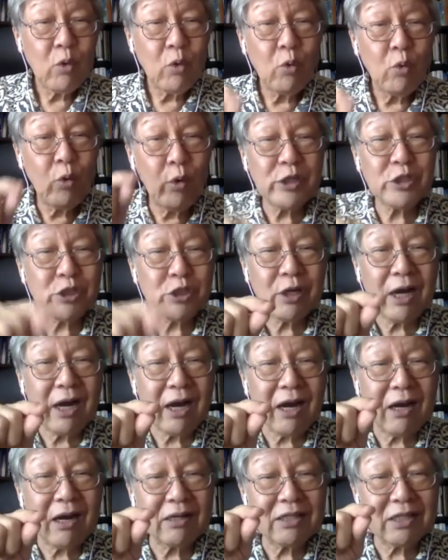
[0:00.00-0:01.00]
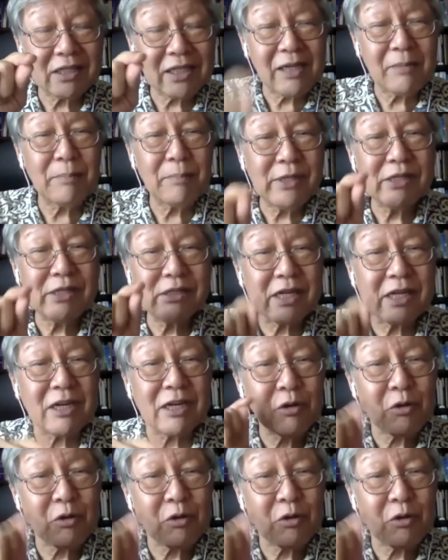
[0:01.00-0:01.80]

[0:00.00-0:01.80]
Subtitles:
which are the companies that are